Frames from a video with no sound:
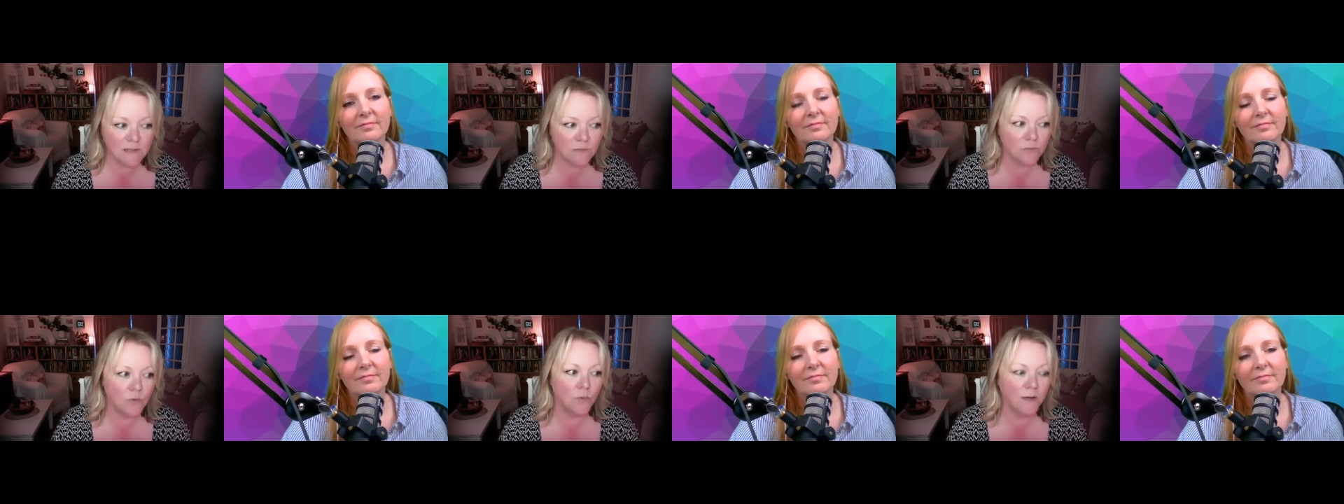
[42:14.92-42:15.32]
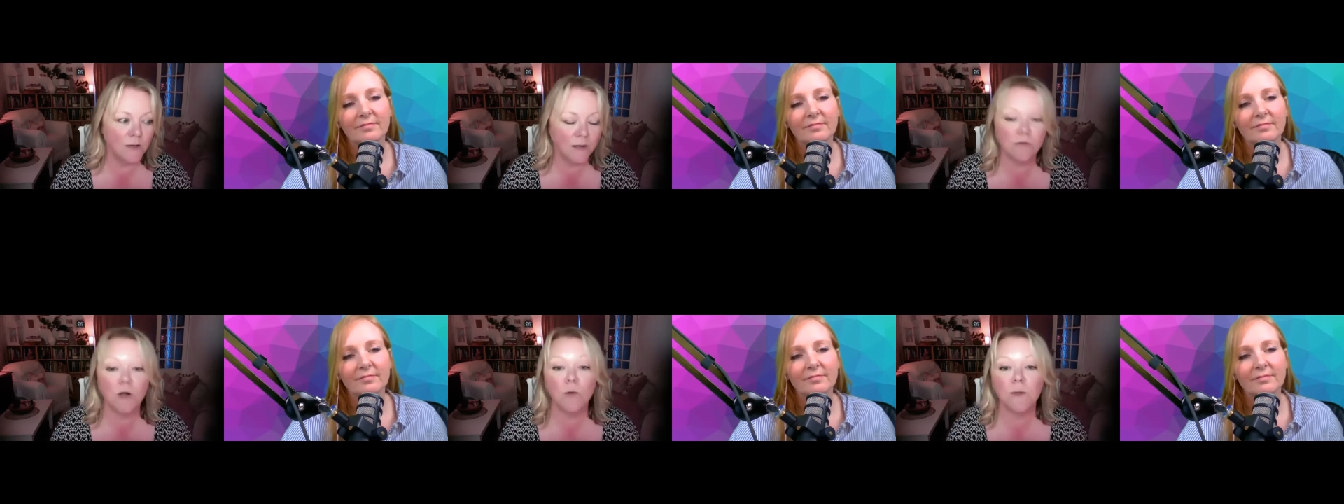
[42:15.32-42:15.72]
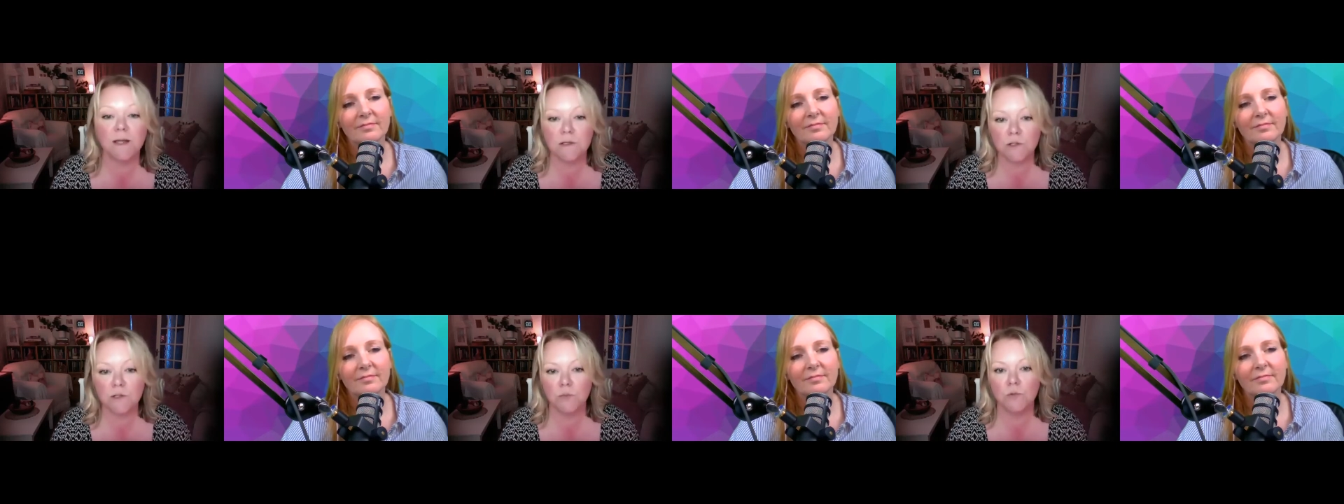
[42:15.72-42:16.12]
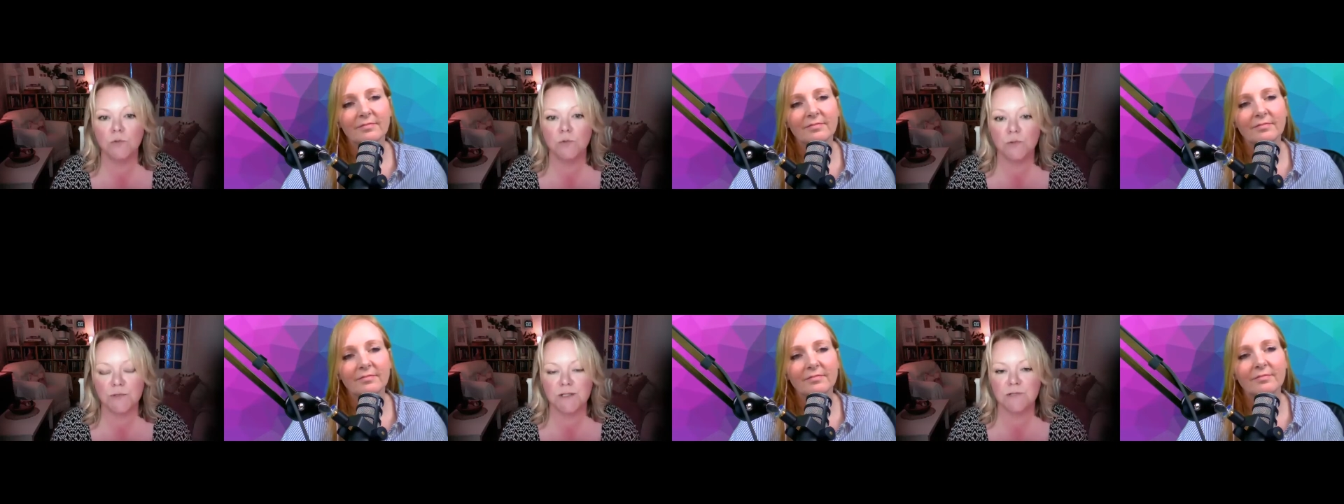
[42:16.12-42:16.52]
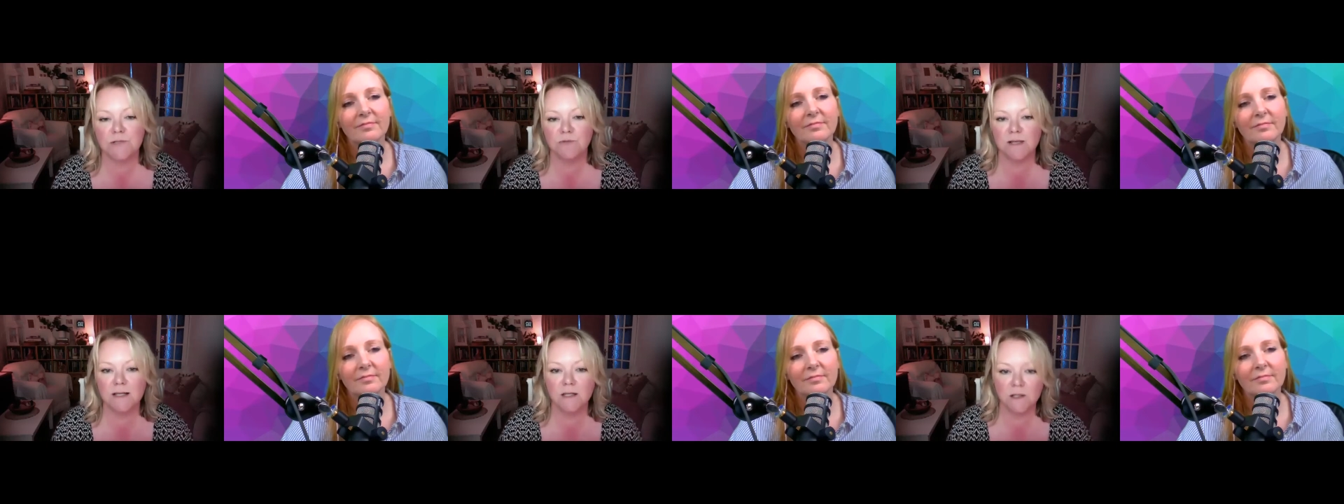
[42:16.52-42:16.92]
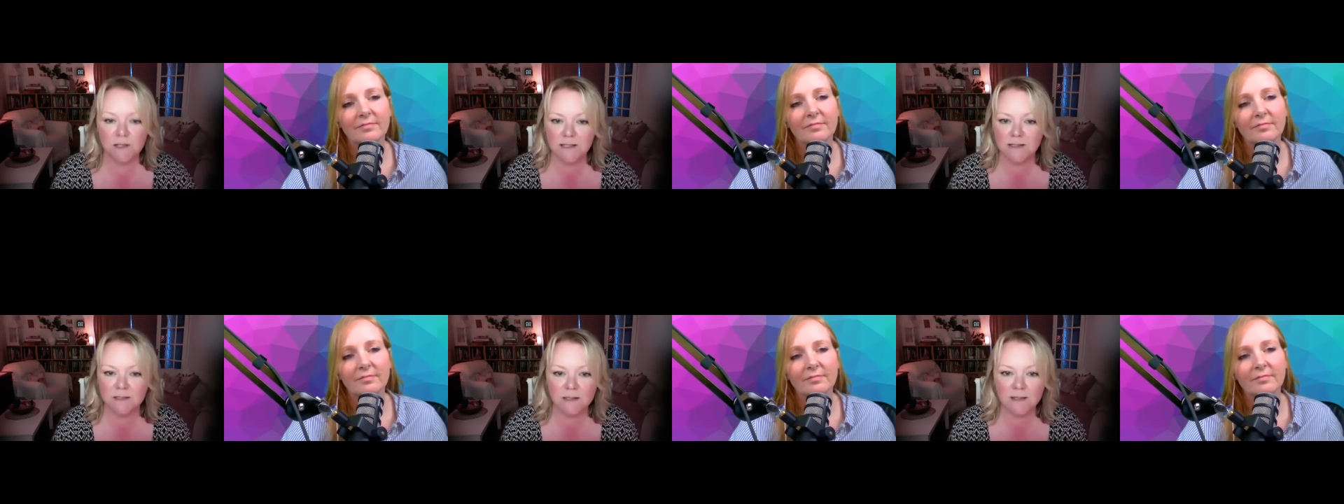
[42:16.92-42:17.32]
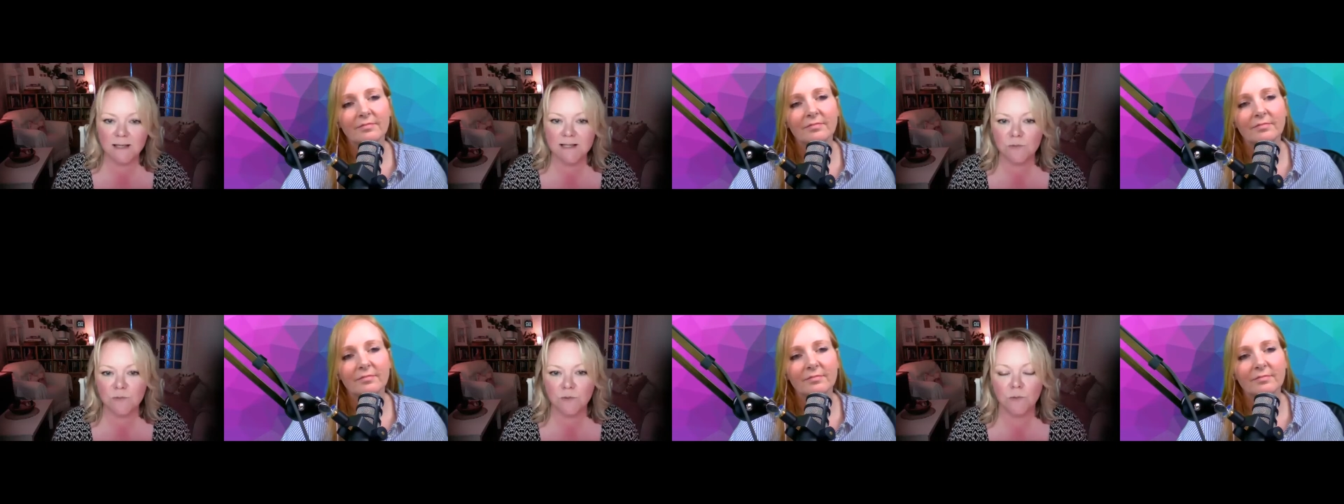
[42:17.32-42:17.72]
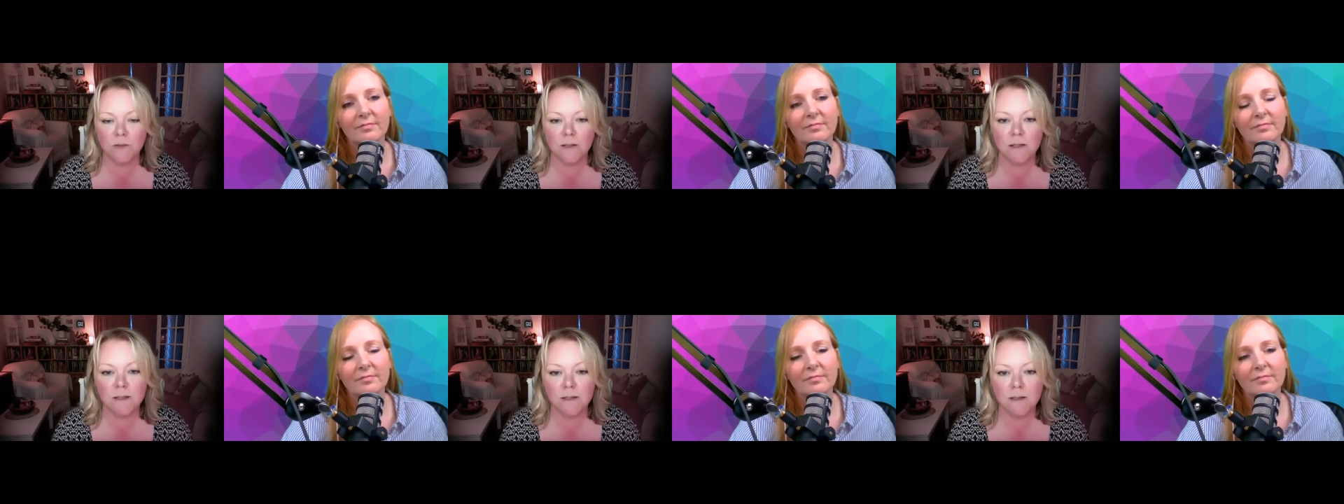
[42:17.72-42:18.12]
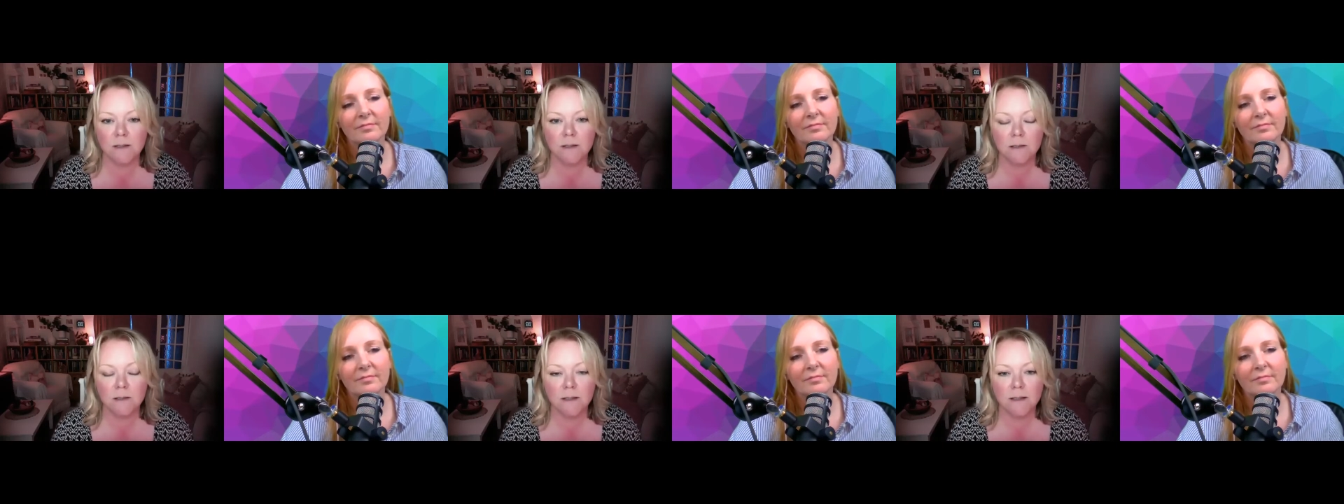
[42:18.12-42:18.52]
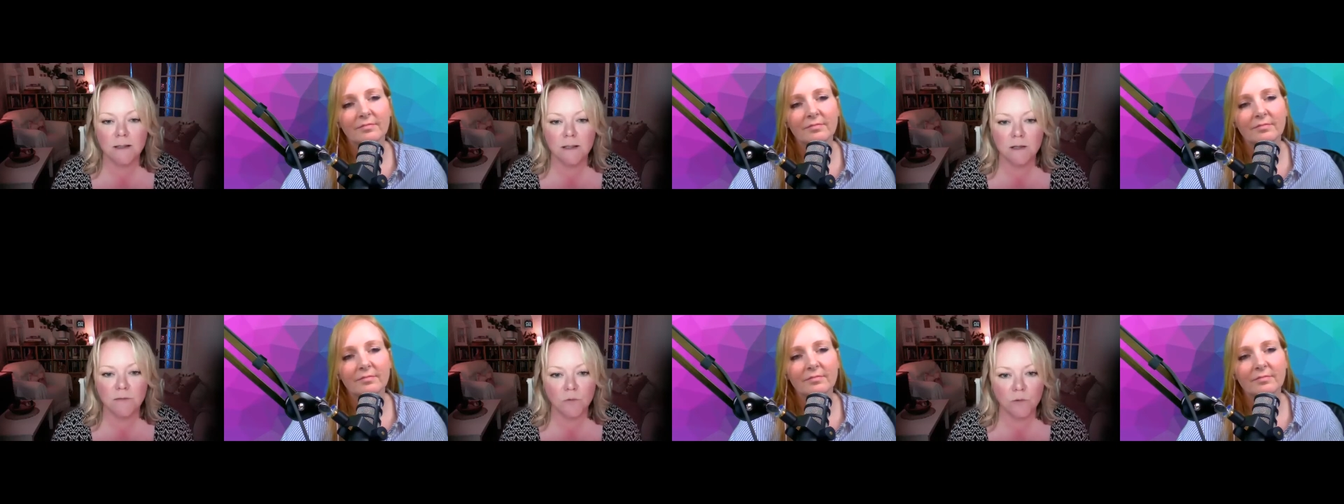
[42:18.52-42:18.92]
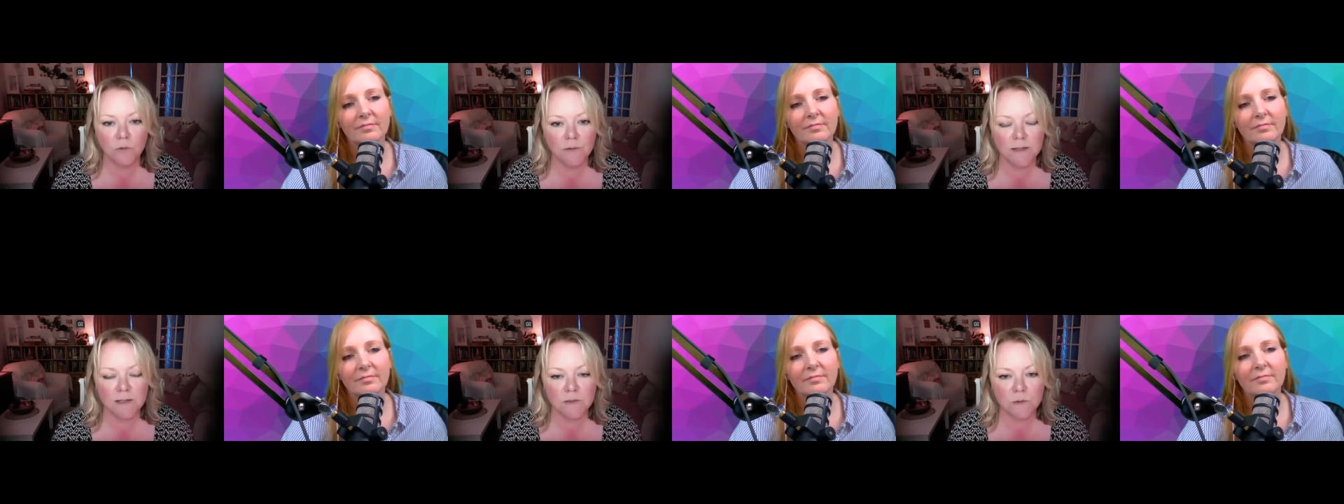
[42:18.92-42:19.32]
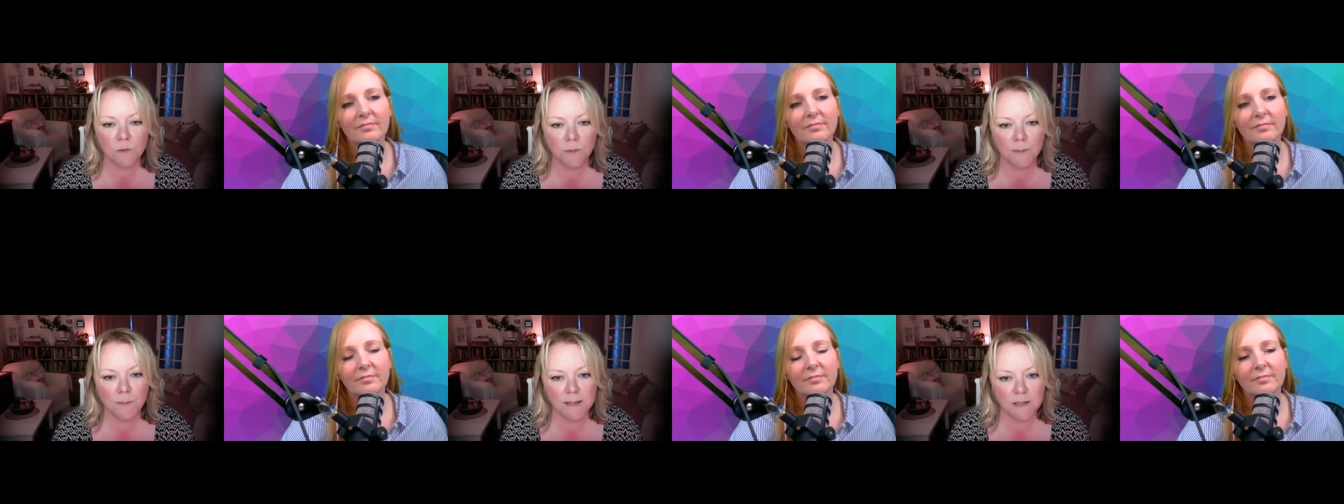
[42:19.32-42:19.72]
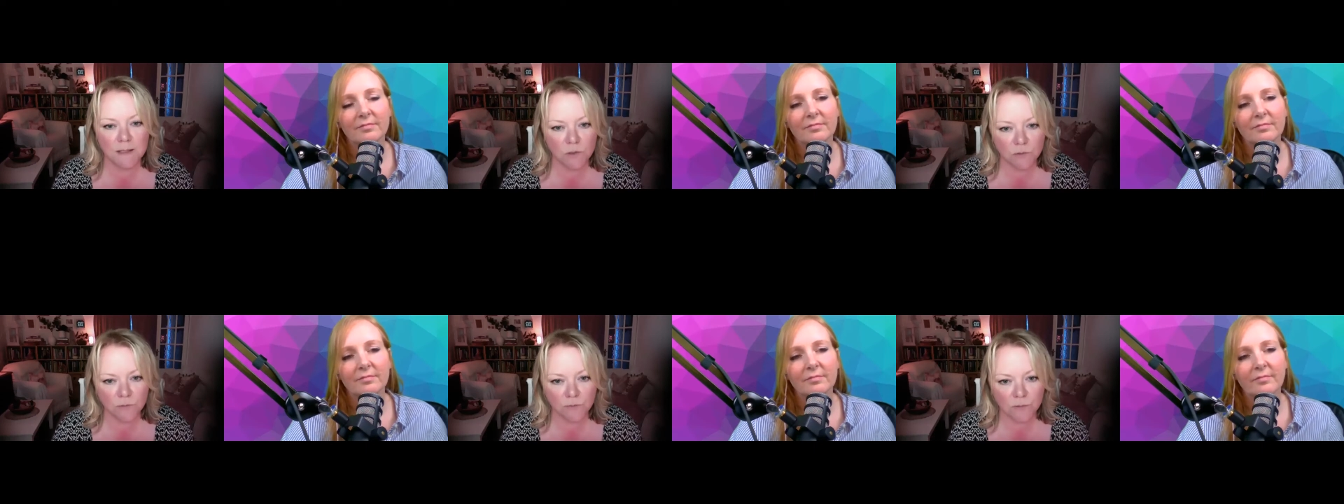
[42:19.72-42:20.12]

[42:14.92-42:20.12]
Speaker 1: what we're growing towards is realizing that that's what we're here for and that's what we're made of.